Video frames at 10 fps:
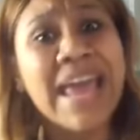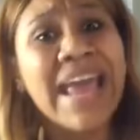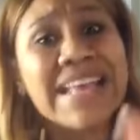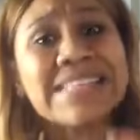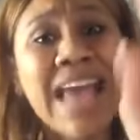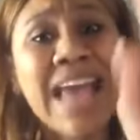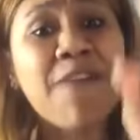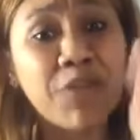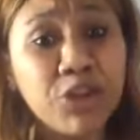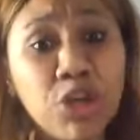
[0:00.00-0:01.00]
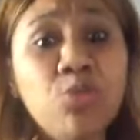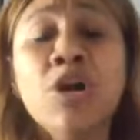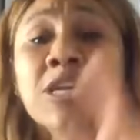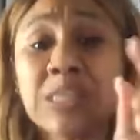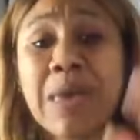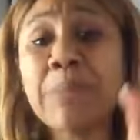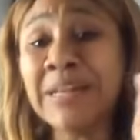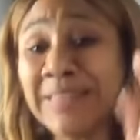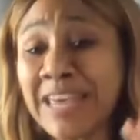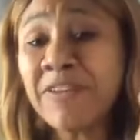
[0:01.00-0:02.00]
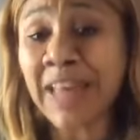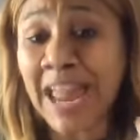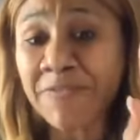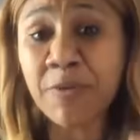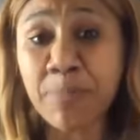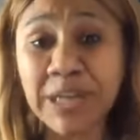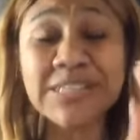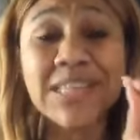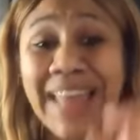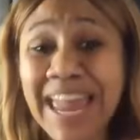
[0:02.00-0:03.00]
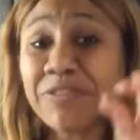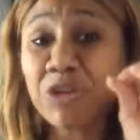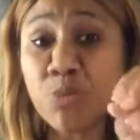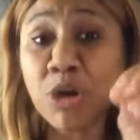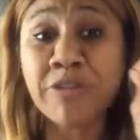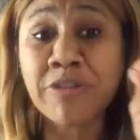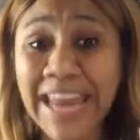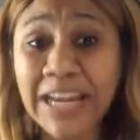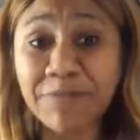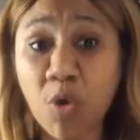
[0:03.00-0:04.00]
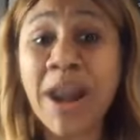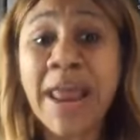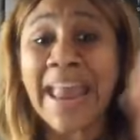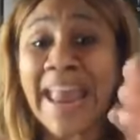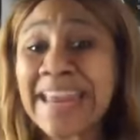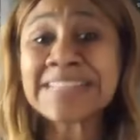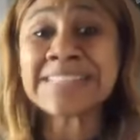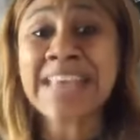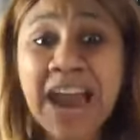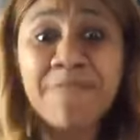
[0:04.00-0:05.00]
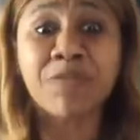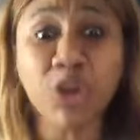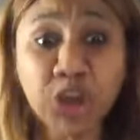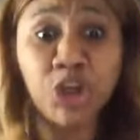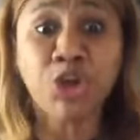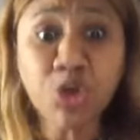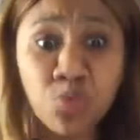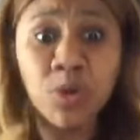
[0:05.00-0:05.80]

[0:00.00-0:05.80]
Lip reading: It's time for you to be able to live a life of abundance, the life that you were created for. It is time for you